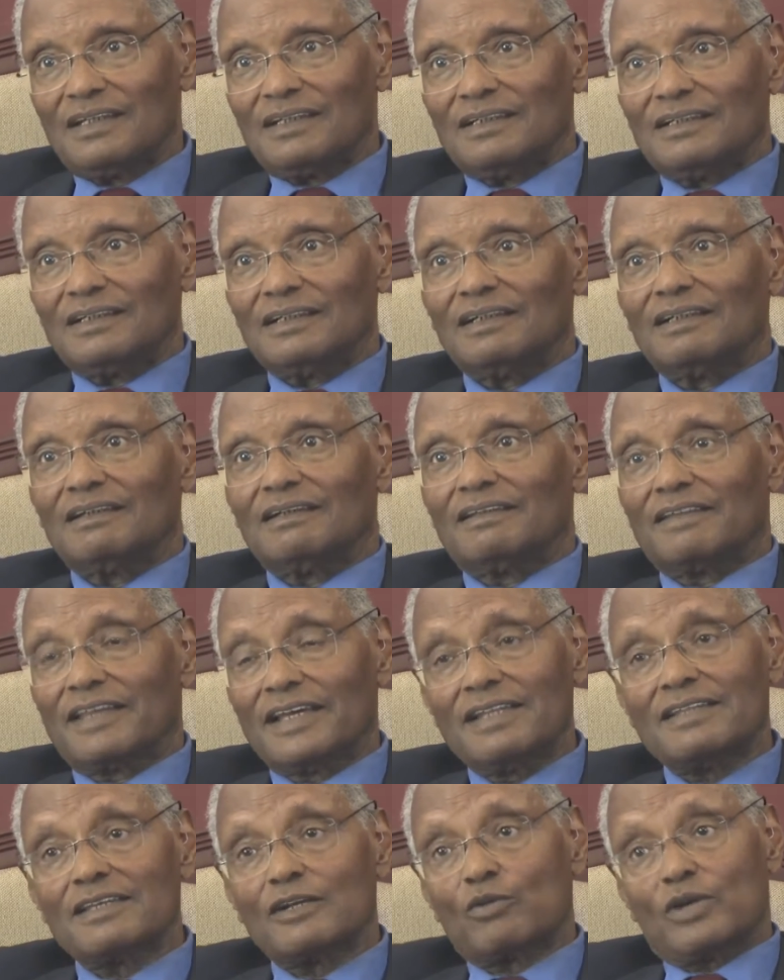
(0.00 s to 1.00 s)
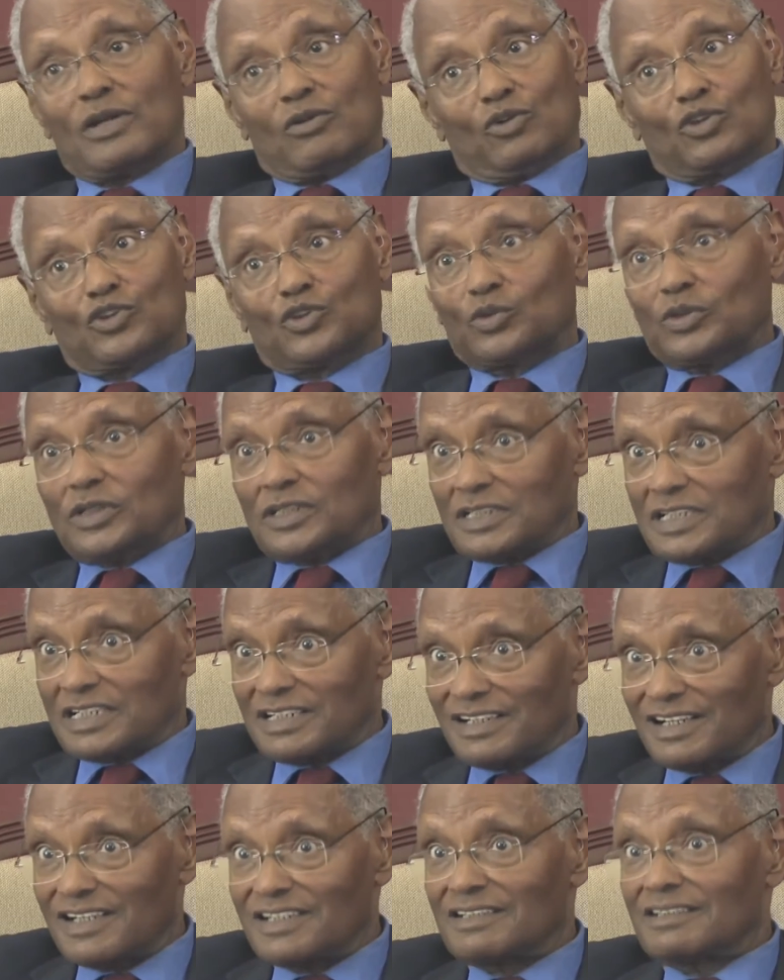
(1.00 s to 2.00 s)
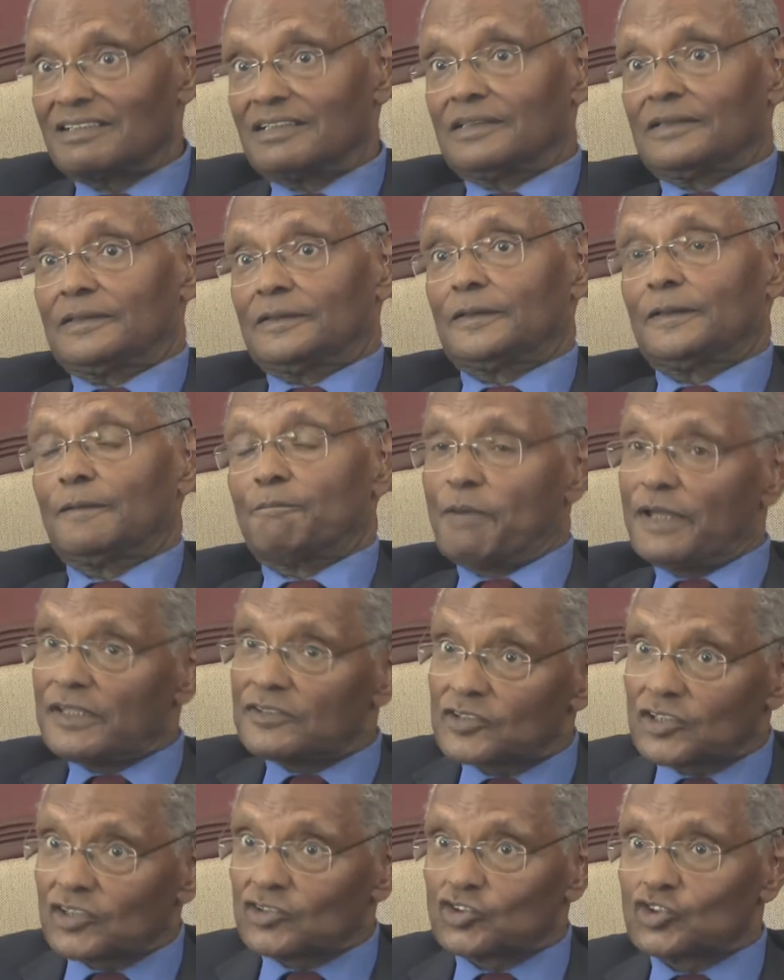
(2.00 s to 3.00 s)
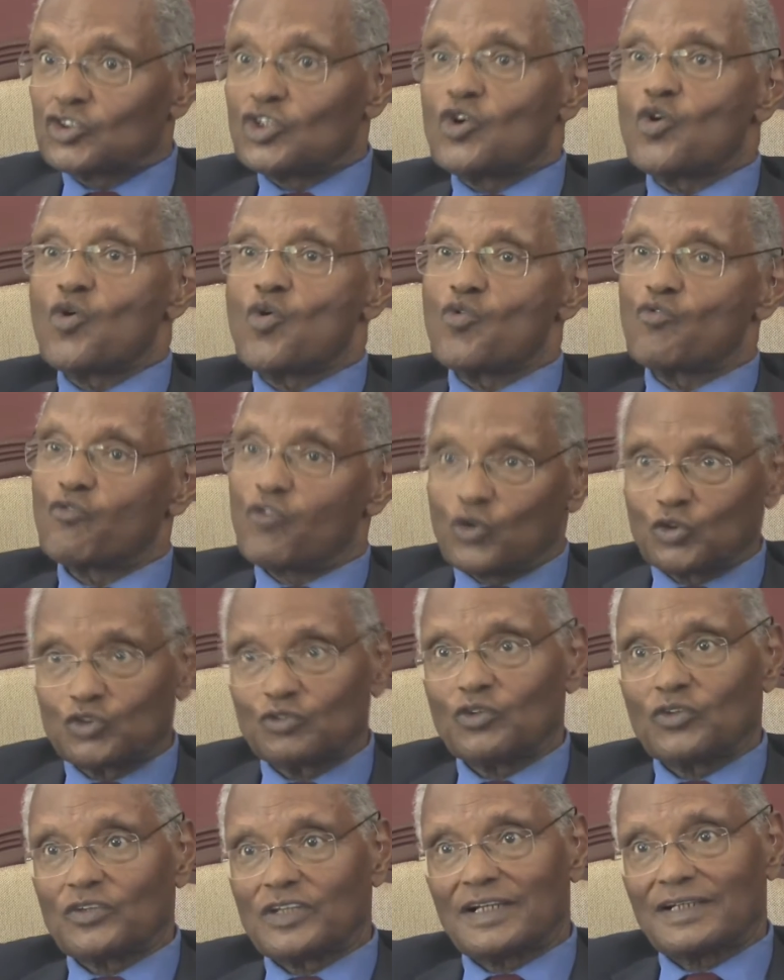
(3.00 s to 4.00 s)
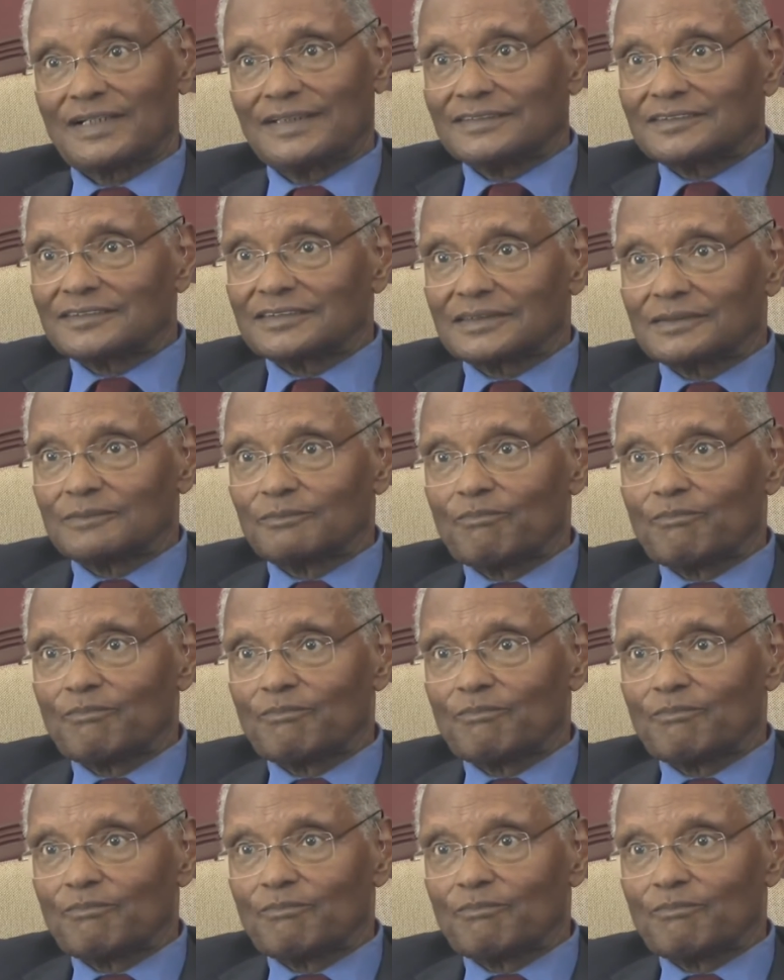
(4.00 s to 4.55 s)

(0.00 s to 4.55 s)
And then there were also Tigrayan patriots who fought for their country.